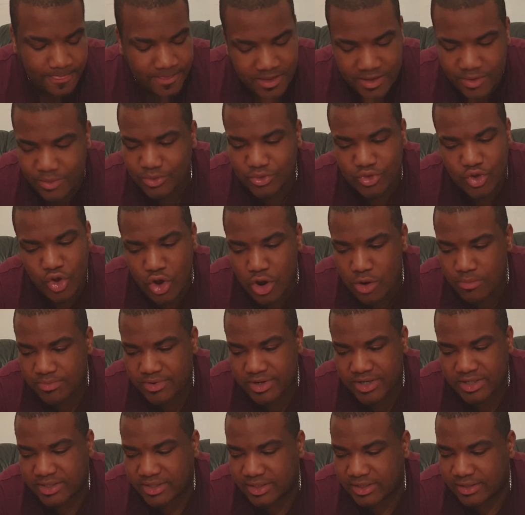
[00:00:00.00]
It was
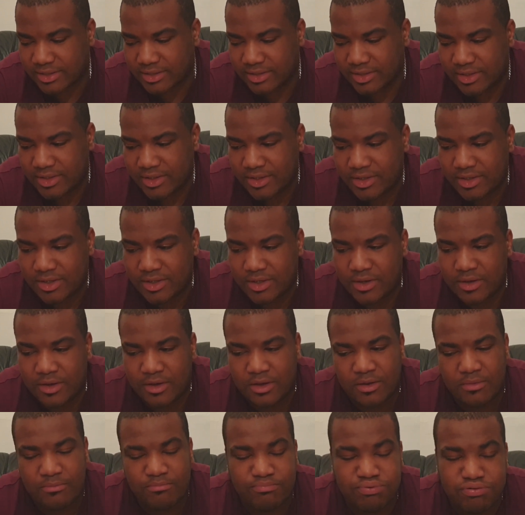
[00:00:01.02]
heartbreaking.
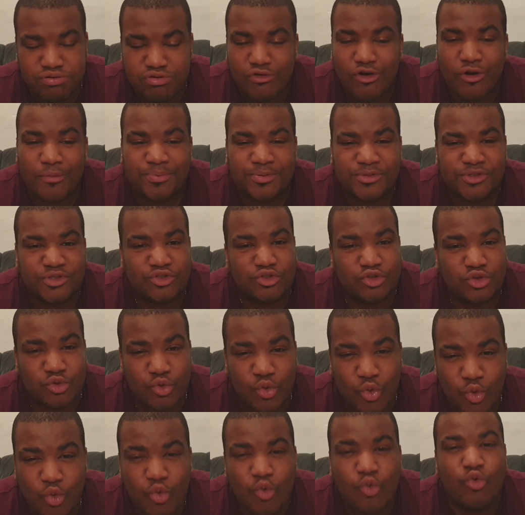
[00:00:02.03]
Props
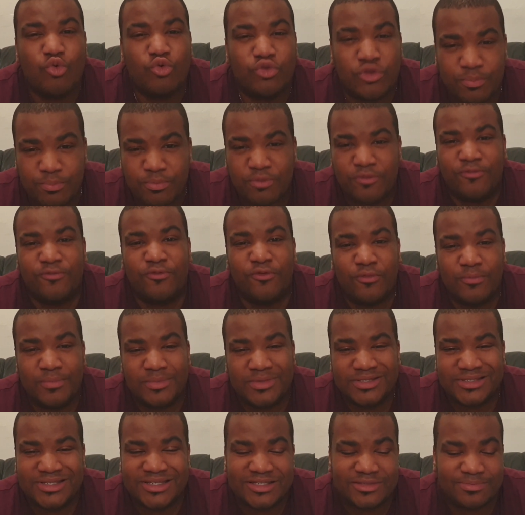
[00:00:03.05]
to all the
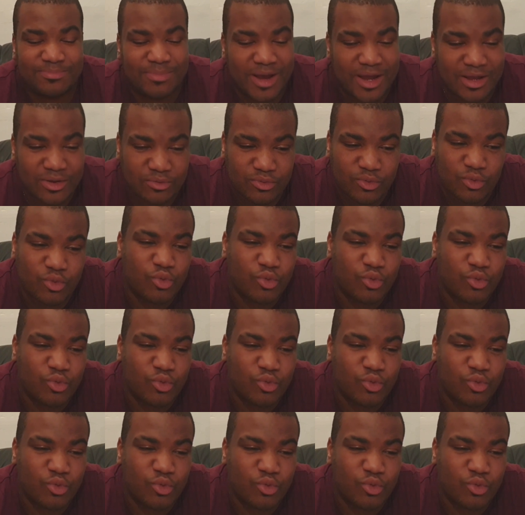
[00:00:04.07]
performances by